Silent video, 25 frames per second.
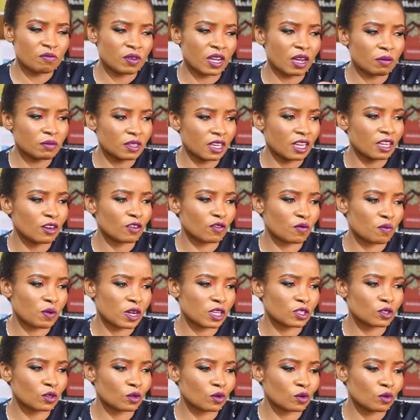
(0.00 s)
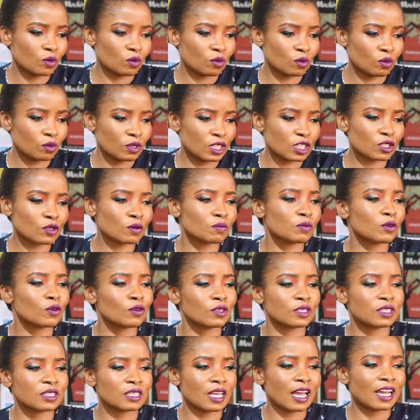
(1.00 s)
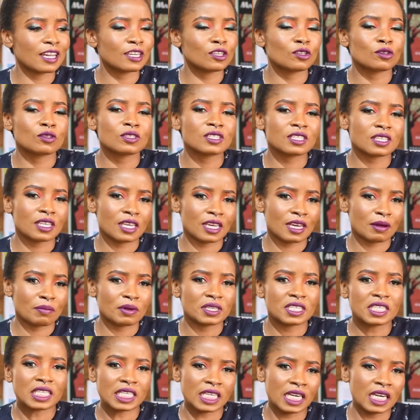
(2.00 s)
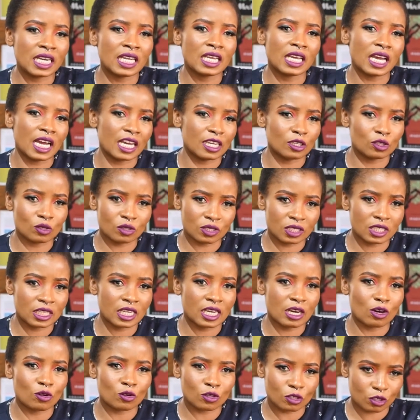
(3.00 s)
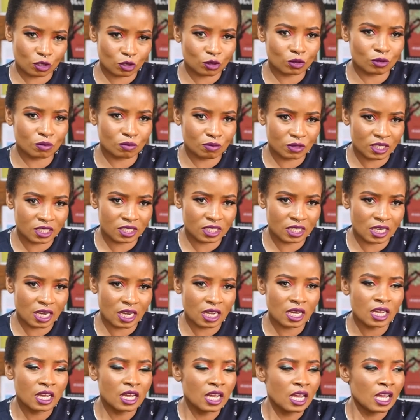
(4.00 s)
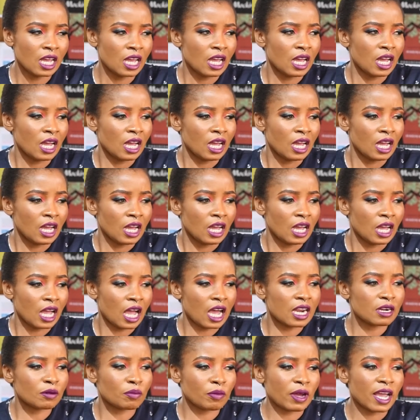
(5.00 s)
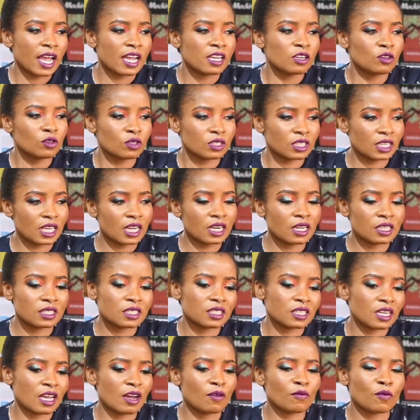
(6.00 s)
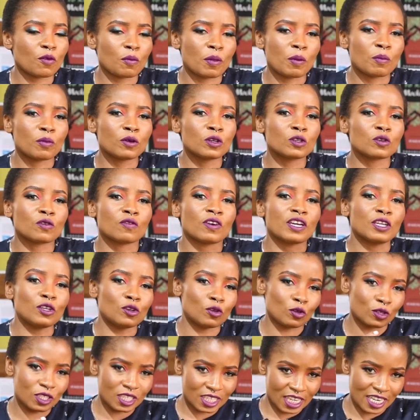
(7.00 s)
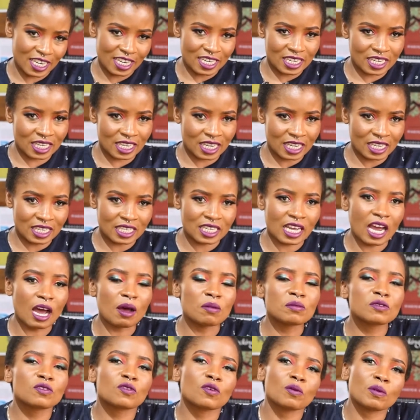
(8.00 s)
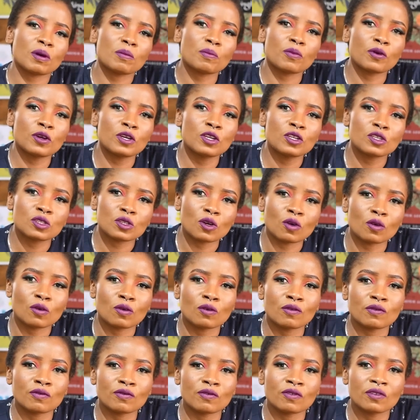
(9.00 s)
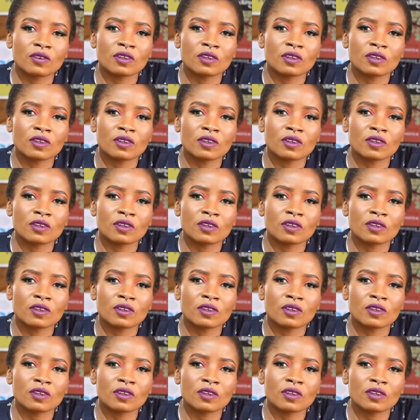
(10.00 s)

become the kind of person who, it's not because I don't care, but really I don't care on social media. And my I don't care doesn't come from a point of I don't care, really. It comes from a point of,